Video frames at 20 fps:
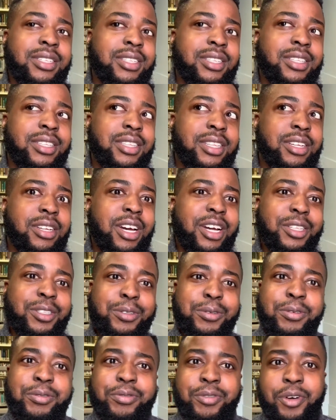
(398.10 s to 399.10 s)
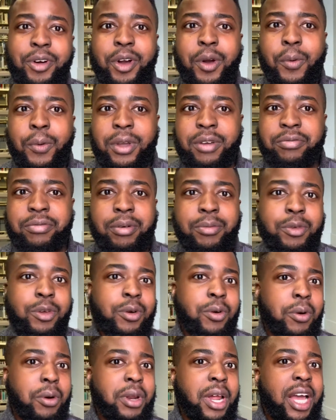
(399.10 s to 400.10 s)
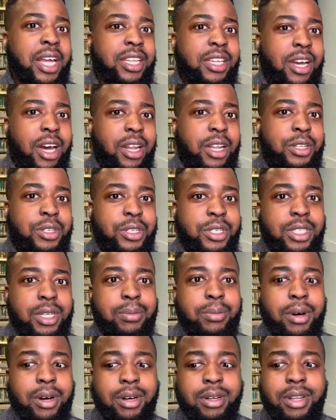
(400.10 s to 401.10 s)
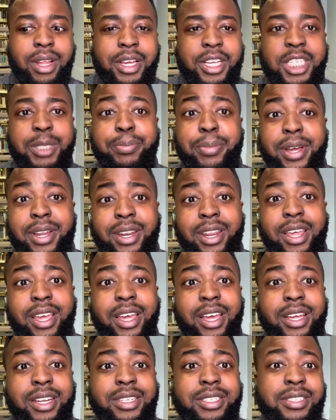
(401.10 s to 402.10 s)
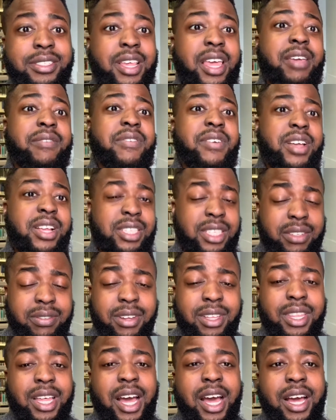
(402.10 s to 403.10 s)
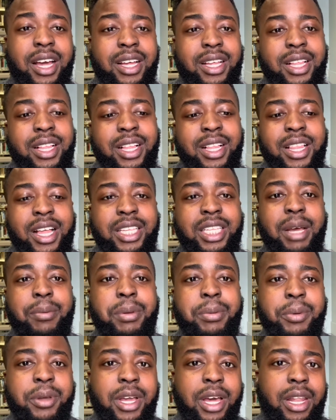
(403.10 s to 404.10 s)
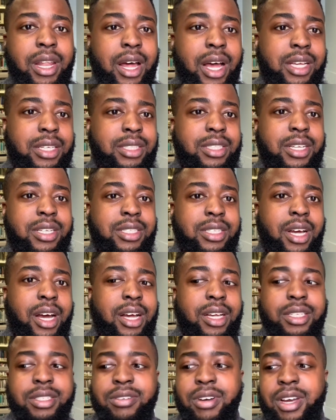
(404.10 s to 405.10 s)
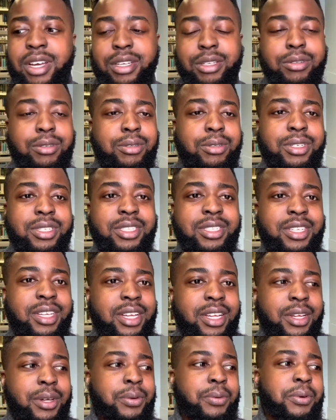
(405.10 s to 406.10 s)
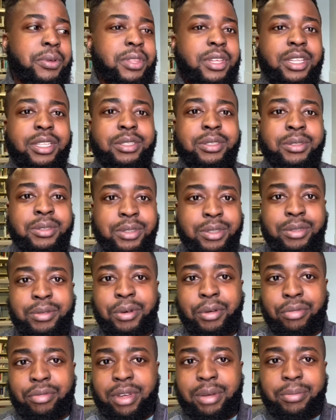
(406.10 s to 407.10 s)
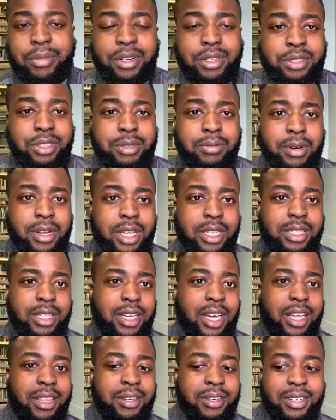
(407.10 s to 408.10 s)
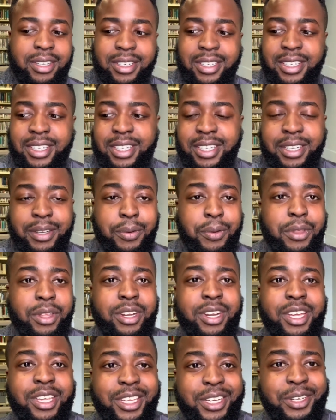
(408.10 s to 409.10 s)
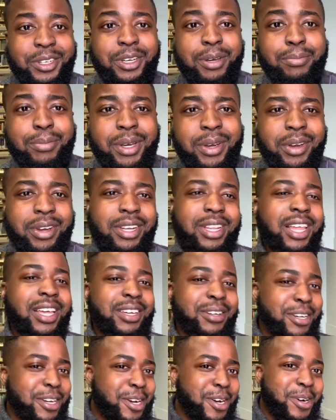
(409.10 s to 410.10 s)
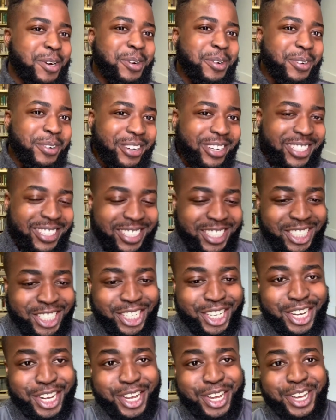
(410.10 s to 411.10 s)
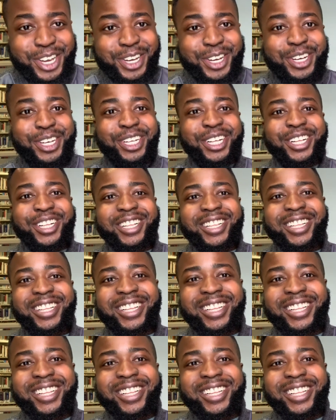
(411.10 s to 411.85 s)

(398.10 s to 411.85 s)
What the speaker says: they're not too far away from your own ideologies about, like, spending and saving and stuff like that. That's why people get lost in the sauce, right? You just, within 2-3 months, you're already together. Within a year, you're married. Like, yo, chill.